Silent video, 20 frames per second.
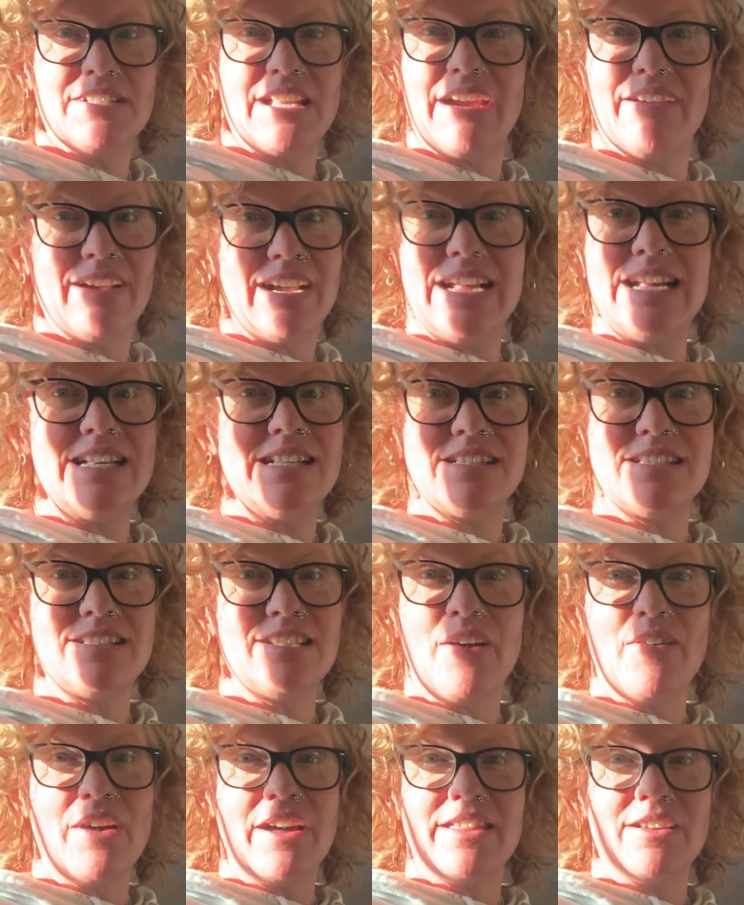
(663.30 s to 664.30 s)
there is
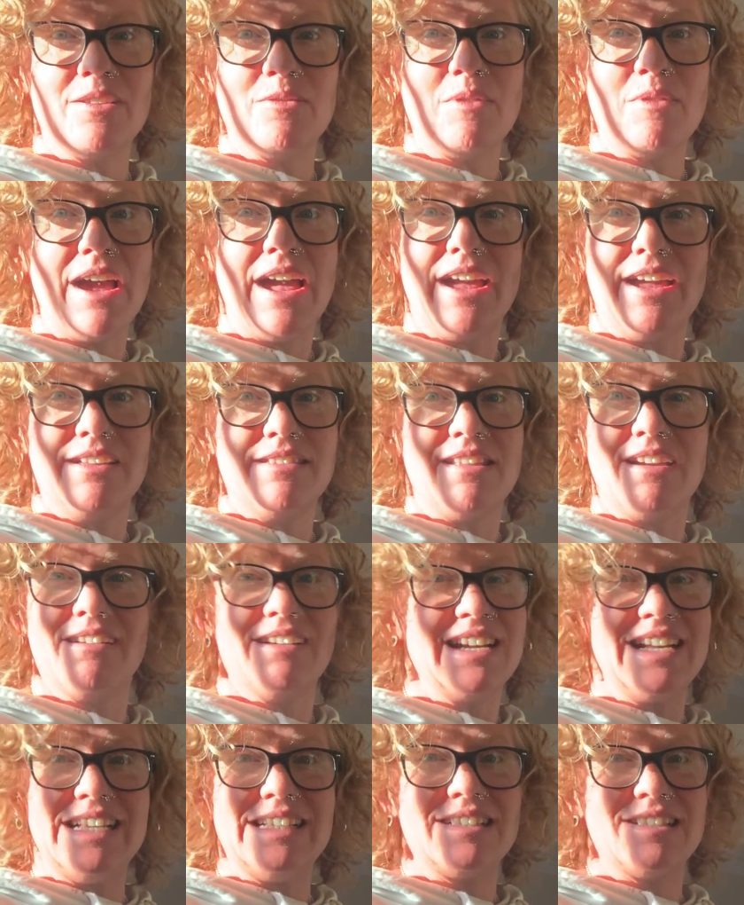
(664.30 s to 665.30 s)
no other way. There
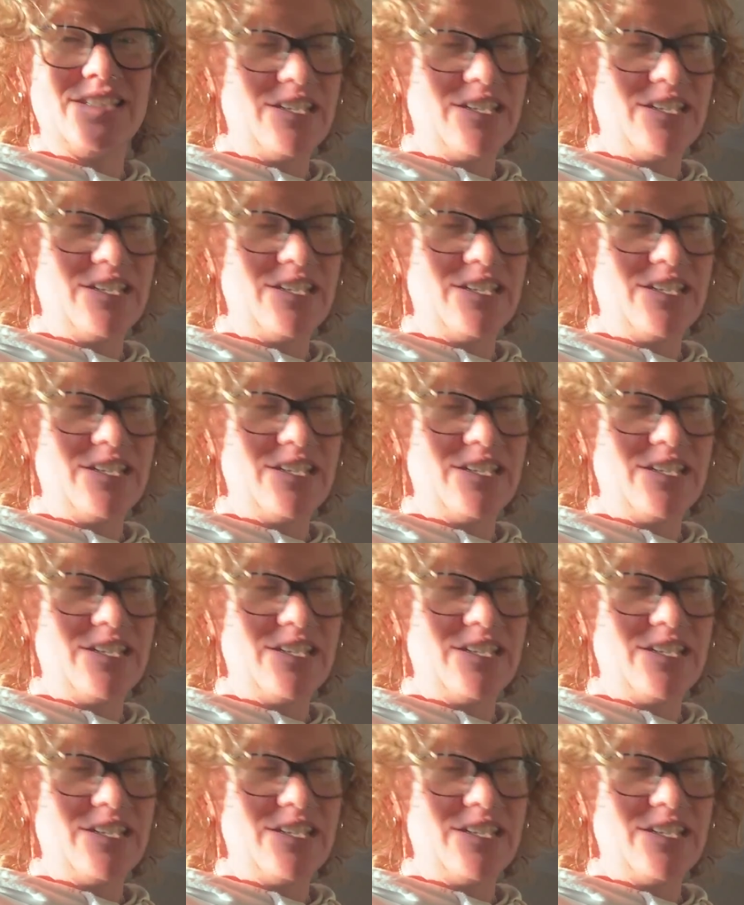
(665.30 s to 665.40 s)
is